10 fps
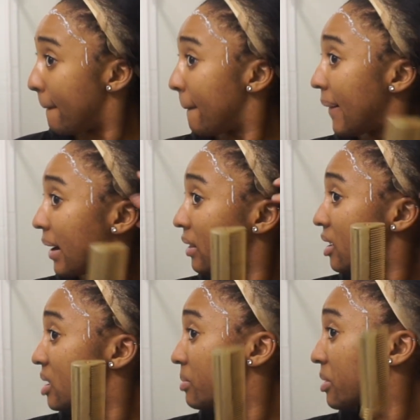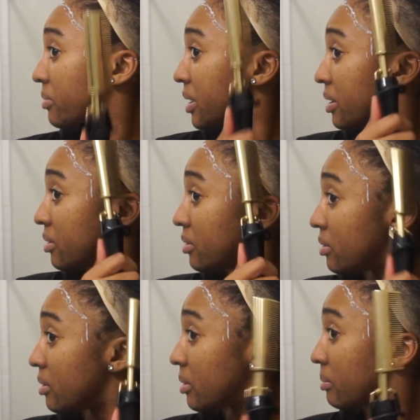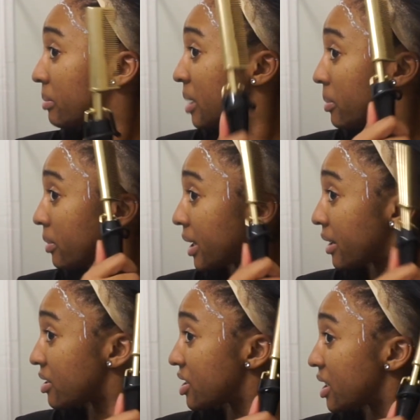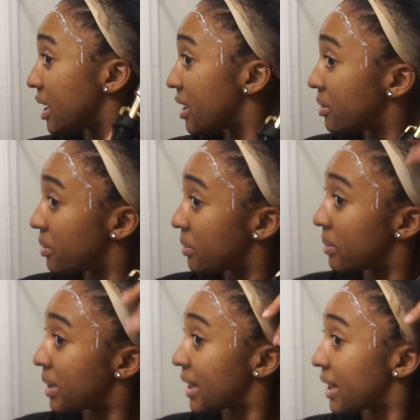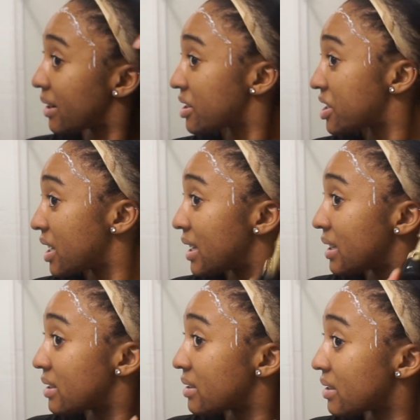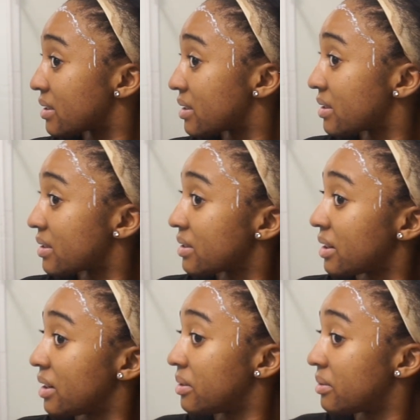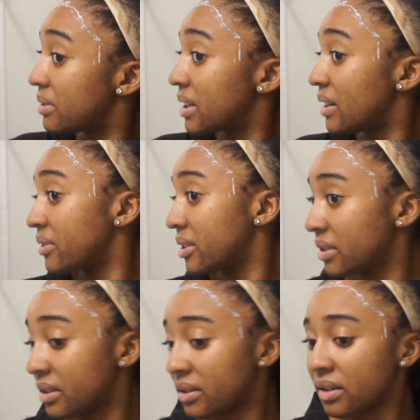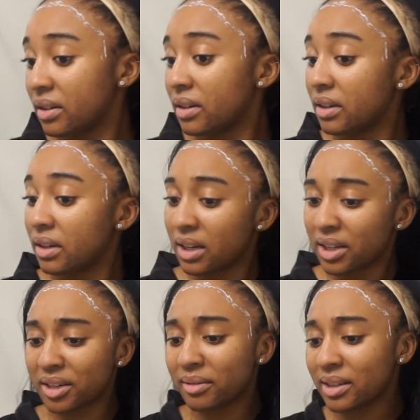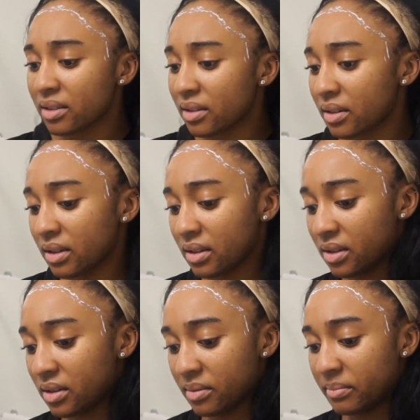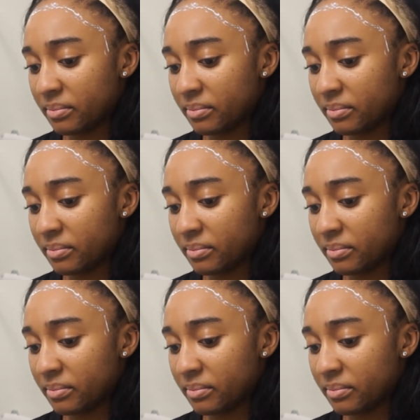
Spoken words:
Like, let's be real. People hair shed, wig hair sheds. It's, you know, whatever. You know what? Yeah.